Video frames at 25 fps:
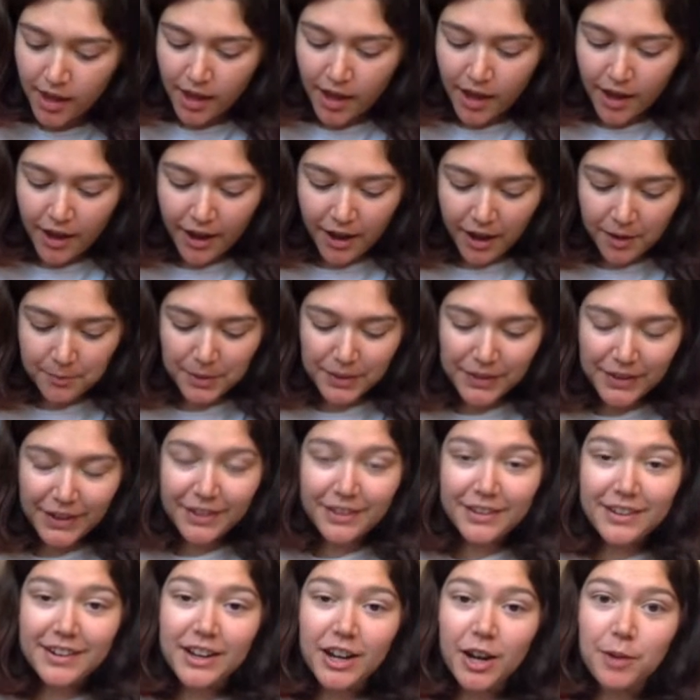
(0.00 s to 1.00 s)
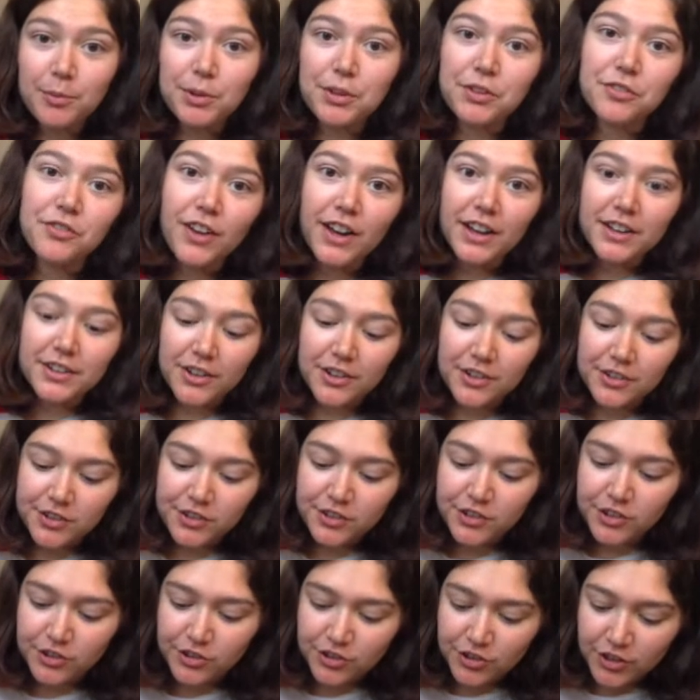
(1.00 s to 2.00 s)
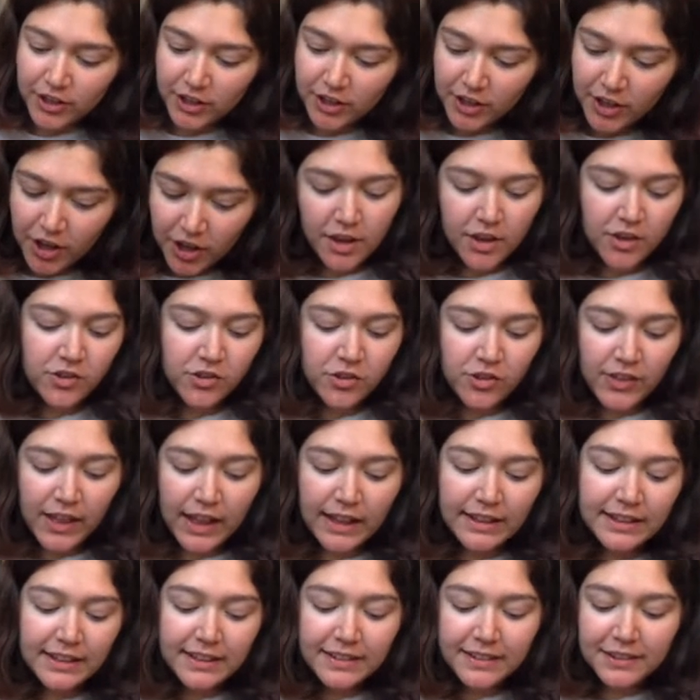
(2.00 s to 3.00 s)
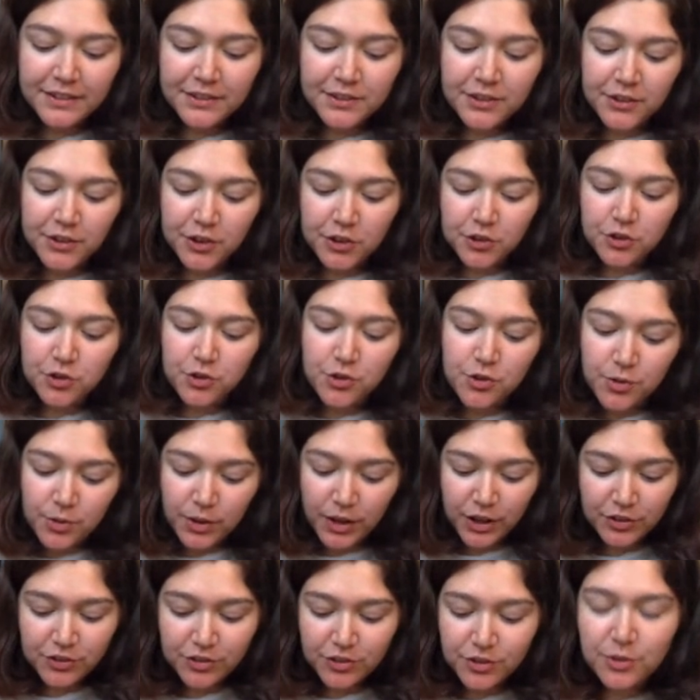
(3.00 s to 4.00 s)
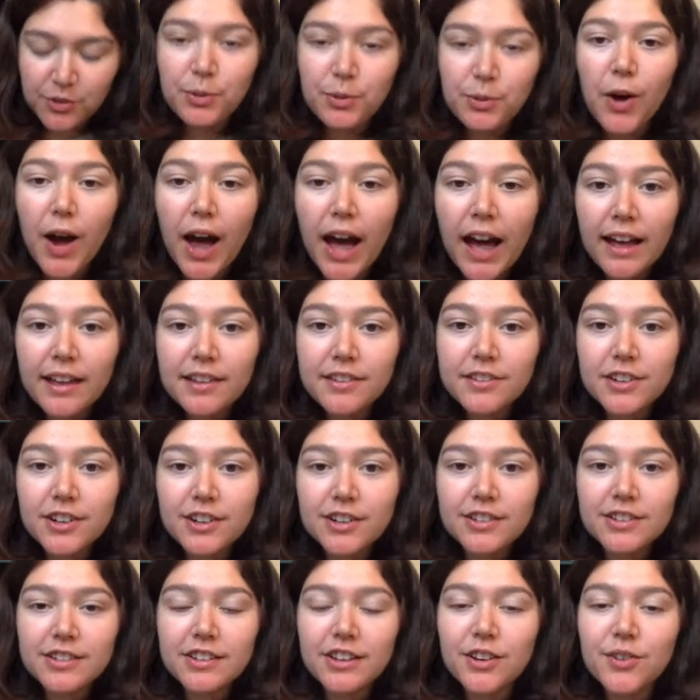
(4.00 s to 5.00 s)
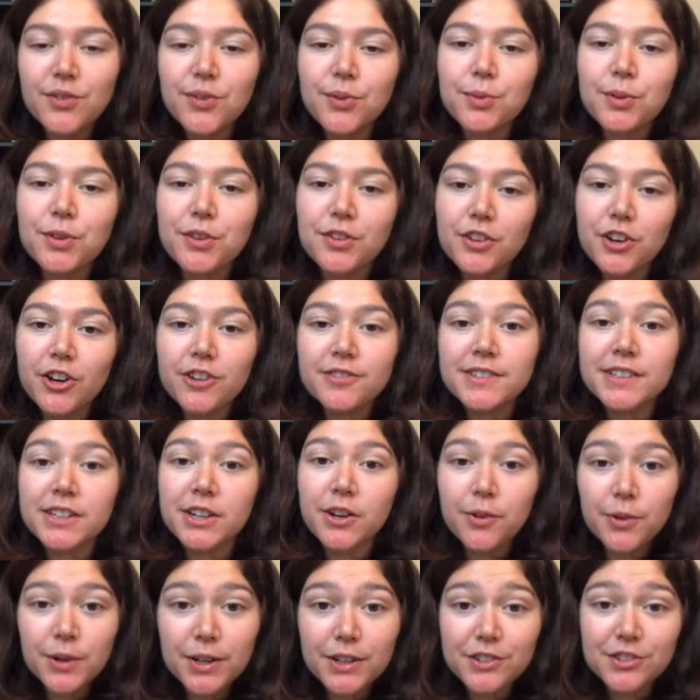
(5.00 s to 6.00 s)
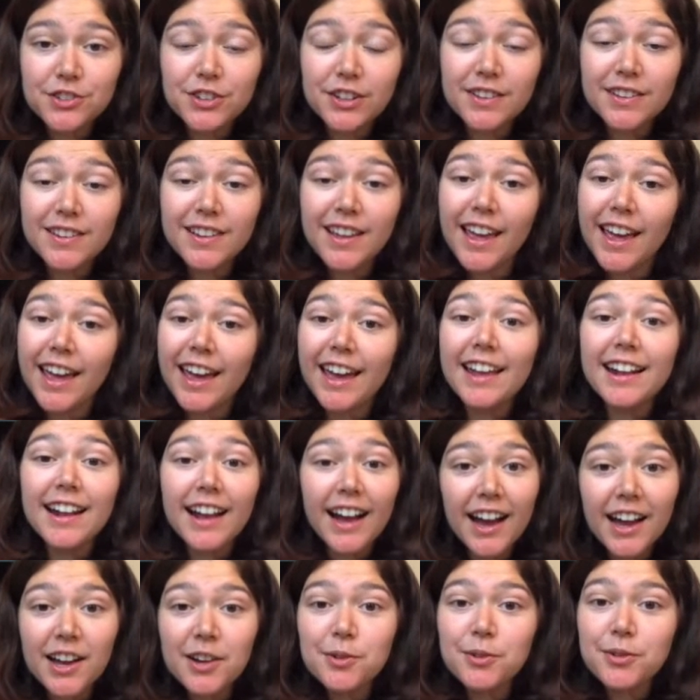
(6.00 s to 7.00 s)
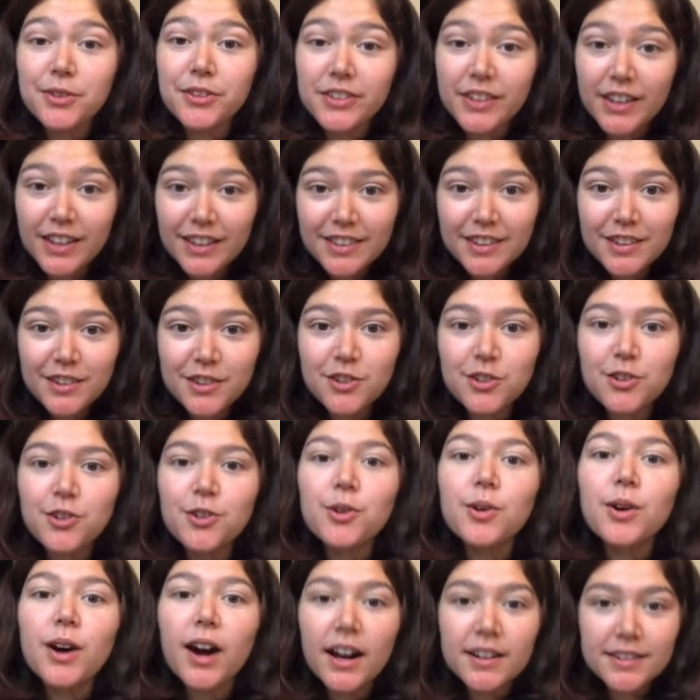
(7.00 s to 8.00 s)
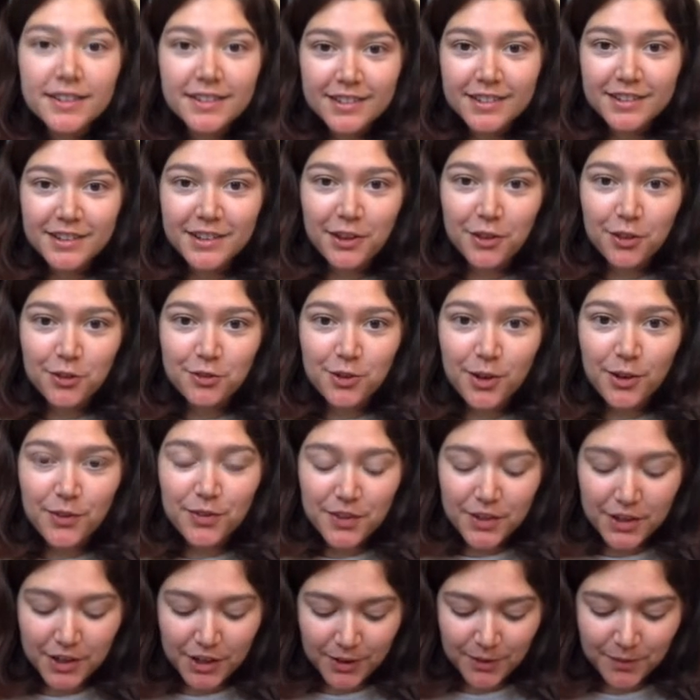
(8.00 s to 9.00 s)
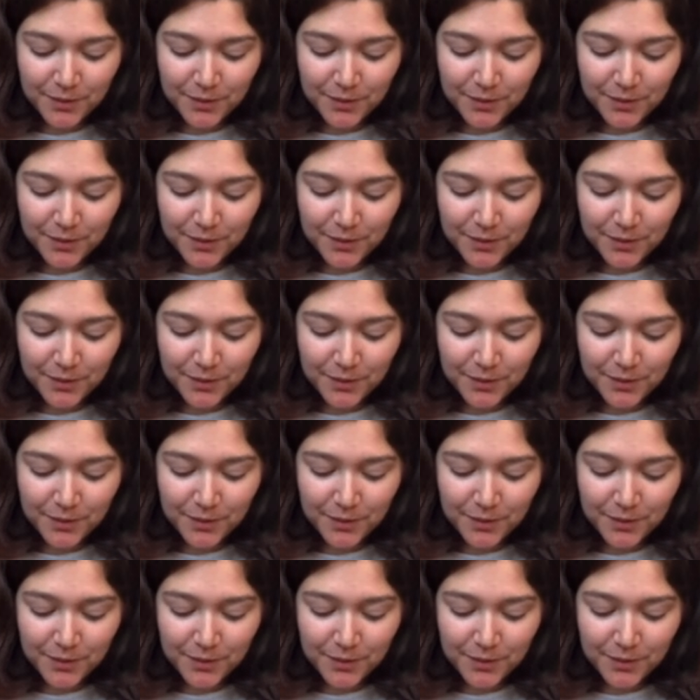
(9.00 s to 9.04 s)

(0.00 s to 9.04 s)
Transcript: And that's going to help us find our solution. So that leads us to the two questions we will ask ourselves when solving equations. And I will say these to you constantly throughout the year.